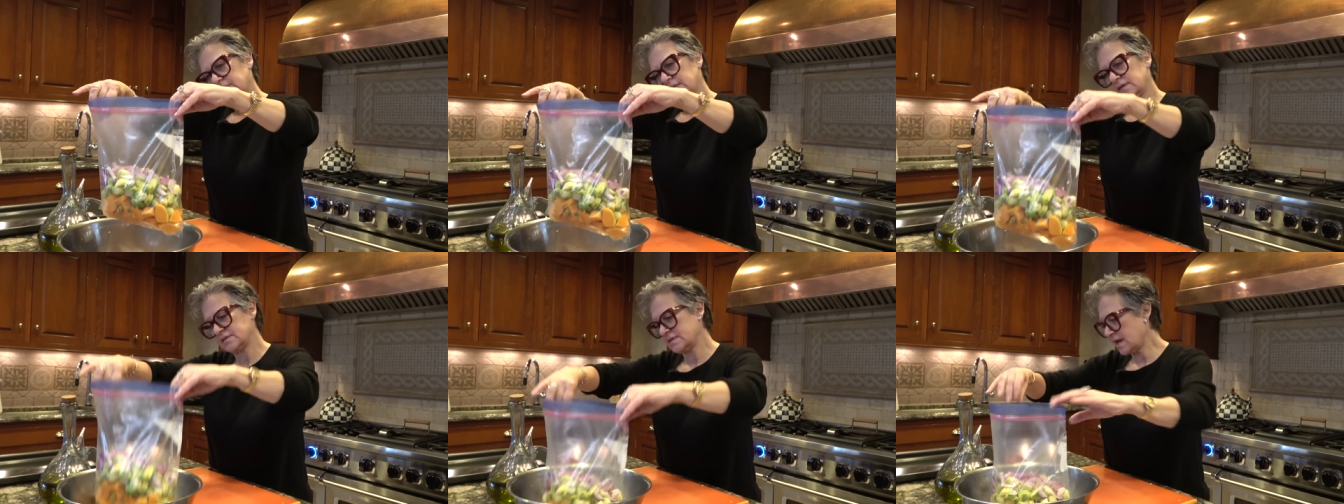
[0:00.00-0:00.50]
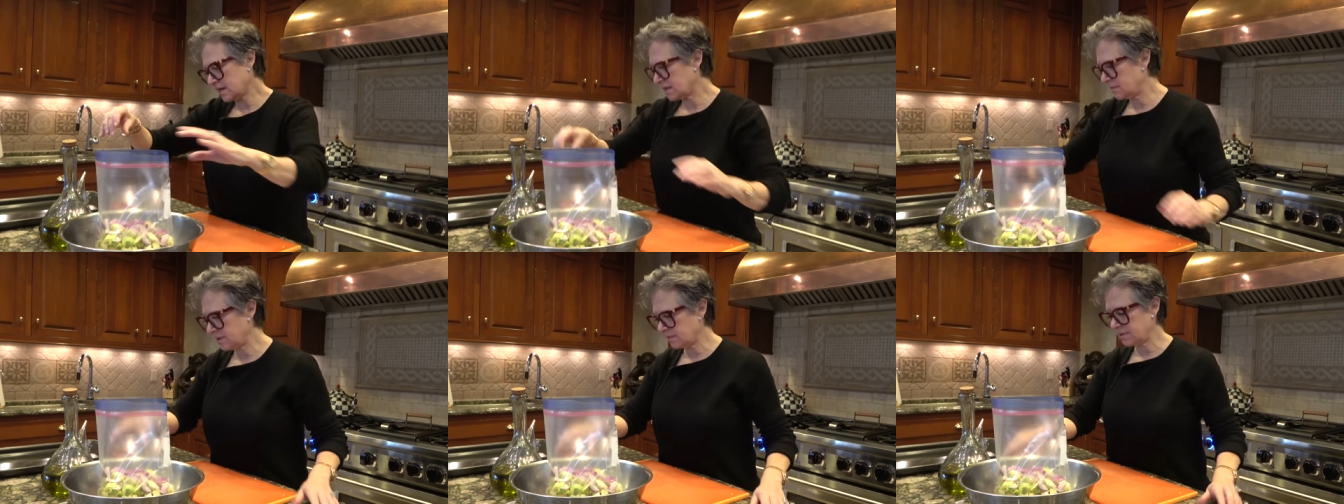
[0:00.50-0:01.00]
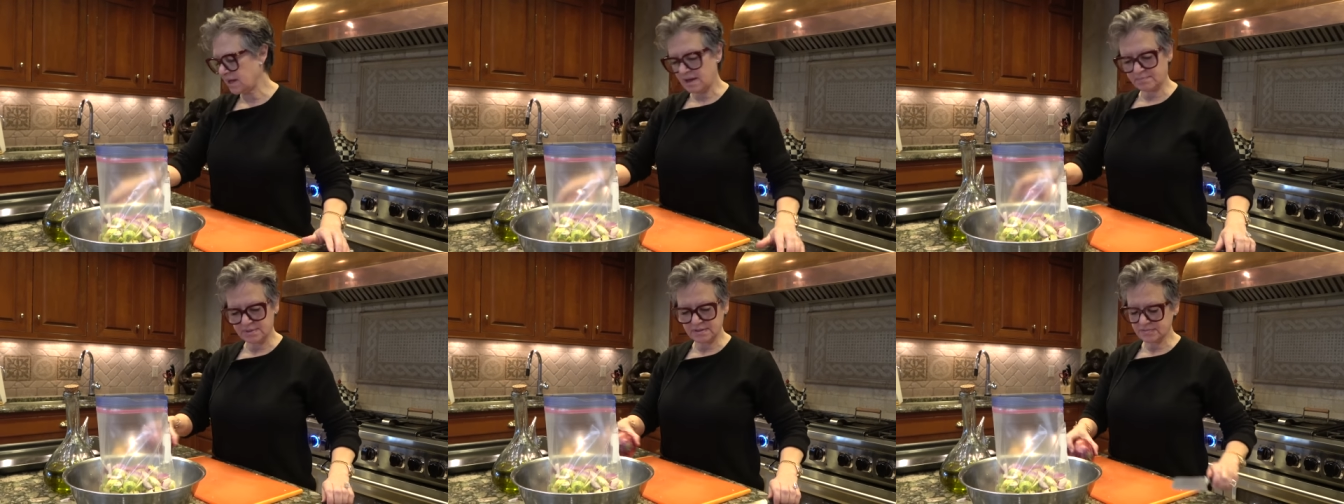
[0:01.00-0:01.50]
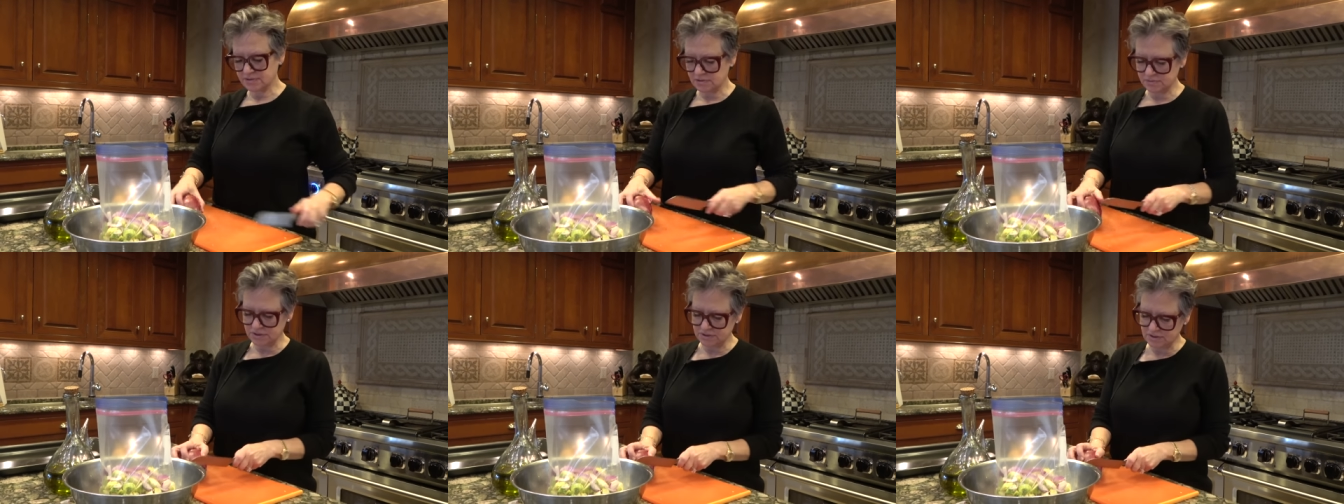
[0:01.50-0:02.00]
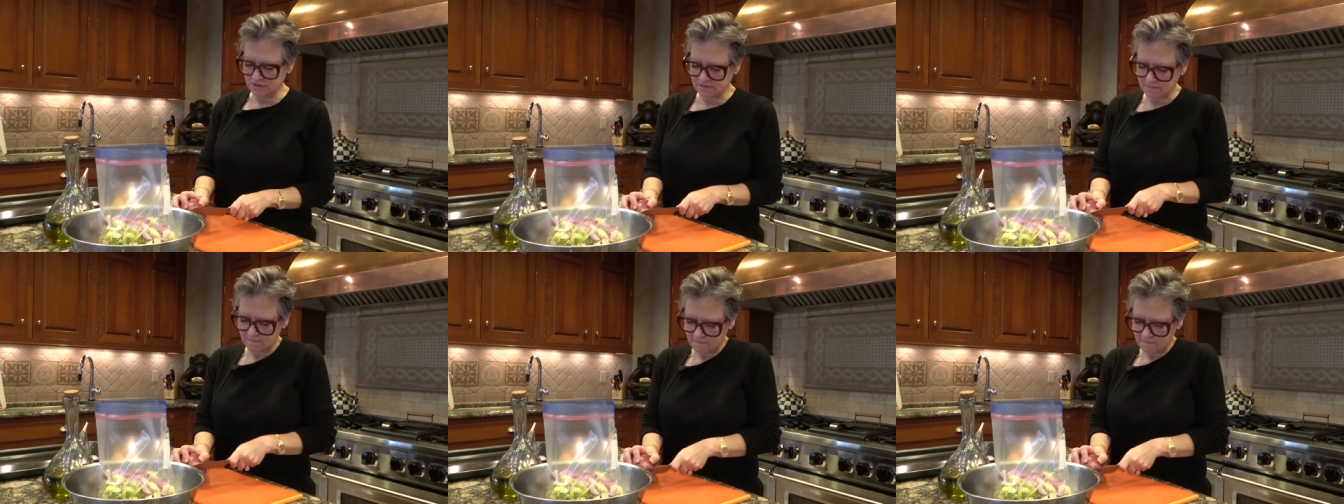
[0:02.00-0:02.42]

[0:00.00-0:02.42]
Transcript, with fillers: It's not gonna make me happy, so I'm just gonna